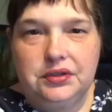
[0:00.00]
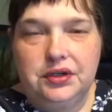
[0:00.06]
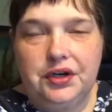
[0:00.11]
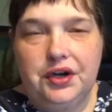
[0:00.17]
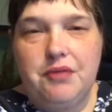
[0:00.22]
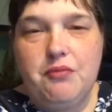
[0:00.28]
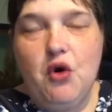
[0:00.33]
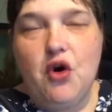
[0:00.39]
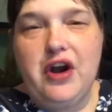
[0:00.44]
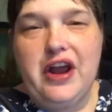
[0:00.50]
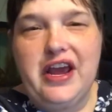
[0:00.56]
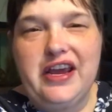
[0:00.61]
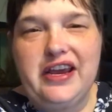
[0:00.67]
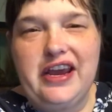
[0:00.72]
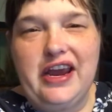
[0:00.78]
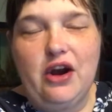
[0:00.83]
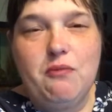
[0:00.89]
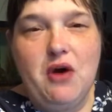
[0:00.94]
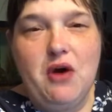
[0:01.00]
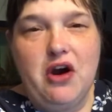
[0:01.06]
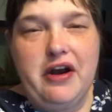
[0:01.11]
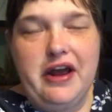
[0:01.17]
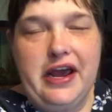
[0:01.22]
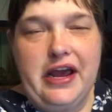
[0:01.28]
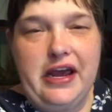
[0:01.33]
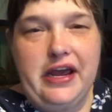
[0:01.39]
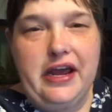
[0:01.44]
Good morning, Keto
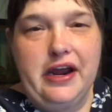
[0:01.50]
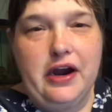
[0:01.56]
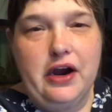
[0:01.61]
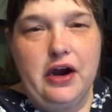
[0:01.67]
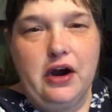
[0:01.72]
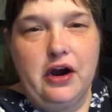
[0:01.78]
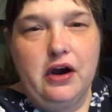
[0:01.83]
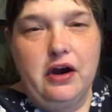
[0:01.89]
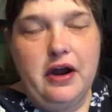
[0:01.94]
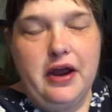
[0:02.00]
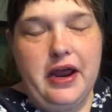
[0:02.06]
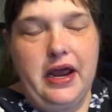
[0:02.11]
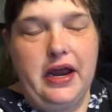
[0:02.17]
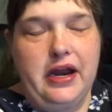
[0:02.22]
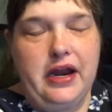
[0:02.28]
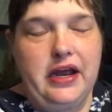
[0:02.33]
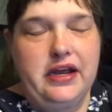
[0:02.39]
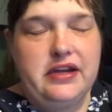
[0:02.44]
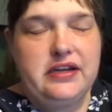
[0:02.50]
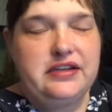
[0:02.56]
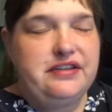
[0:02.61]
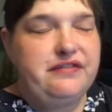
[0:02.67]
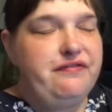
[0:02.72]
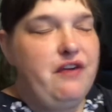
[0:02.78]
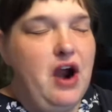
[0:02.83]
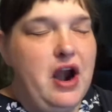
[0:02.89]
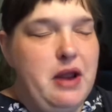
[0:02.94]
Marny here. It is
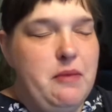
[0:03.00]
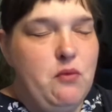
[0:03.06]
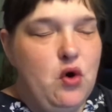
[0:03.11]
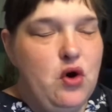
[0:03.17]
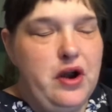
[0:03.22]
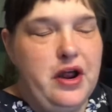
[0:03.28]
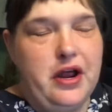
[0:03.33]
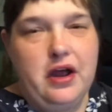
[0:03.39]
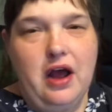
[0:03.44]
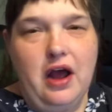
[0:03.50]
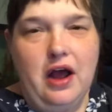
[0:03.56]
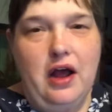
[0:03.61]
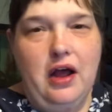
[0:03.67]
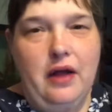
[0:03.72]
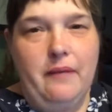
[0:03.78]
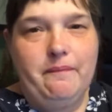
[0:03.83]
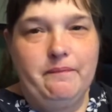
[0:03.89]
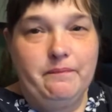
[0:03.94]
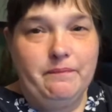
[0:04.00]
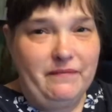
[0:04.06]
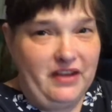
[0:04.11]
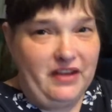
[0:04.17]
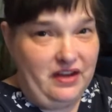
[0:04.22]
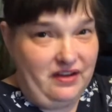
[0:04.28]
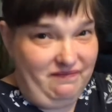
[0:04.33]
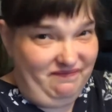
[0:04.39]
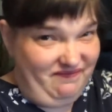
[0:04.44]
Friday morning. Um,
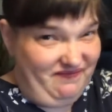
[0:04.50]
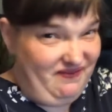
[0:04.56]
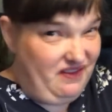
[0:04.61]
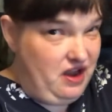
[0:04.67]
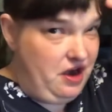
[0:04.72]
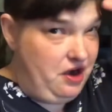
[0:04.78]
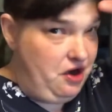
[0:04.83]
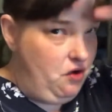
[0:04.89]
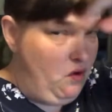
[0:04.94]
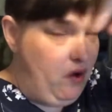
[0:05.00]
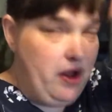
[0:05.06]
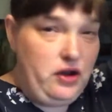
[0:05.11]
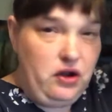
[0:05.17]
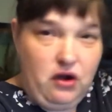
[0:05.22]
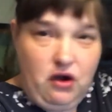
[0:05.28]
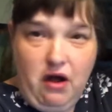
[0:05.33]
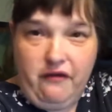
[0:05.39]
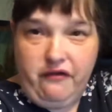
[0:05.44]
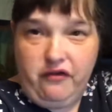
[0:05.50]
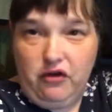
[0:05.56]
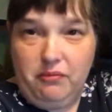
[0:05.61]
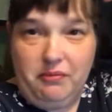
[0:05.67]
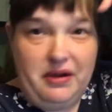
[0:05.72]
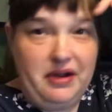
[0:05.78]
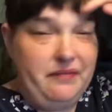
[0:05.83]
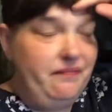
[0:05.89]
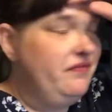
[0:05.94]
I know I look awful,
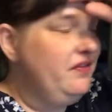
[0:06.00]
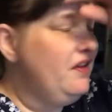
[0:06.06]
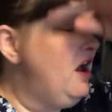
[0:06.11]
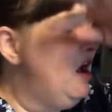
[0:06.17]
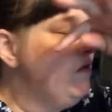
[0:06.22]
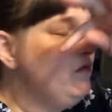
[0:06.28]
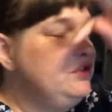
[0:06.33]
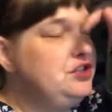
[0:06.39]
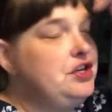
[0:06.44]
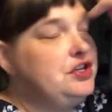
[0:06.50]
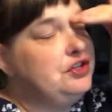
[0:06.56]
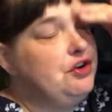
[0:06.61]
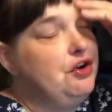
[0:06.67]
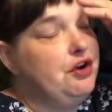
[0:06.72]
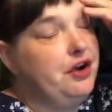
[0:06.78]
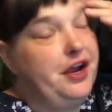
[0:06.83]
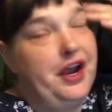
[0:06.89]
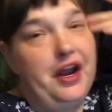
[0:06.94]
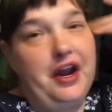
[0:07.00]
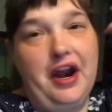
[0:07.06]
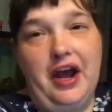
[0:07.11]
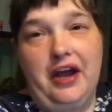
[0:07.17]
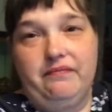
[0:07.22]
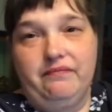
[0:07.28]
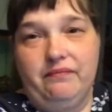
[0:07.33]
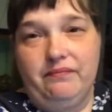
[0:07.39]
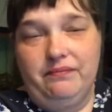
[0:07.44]
but I was just cooking and
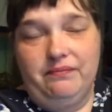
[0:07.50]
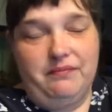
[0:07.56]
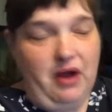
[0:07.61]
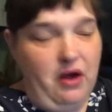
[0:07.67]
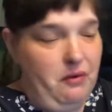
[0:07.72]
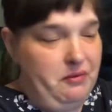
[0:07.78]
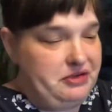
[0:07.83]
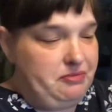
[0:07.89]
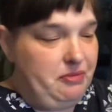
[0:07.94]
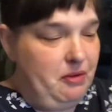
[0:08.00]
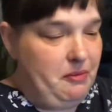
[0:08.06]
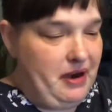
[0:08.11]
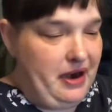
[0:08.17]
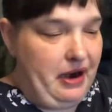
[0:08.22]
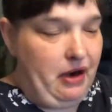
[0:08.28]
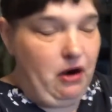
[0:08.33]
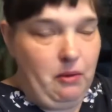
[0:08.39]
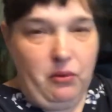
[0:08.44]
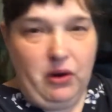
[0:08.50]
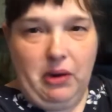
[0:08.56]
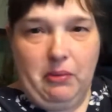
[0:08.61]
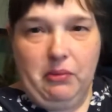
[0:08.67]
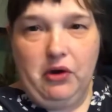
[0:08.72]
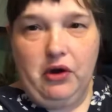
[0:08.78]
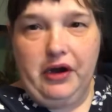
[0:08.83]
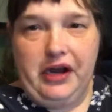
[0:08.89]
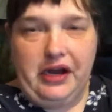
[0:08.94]
I always put my hair up when I'm
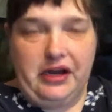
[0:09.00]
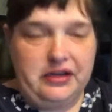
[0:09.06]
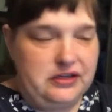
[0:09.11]
cooking.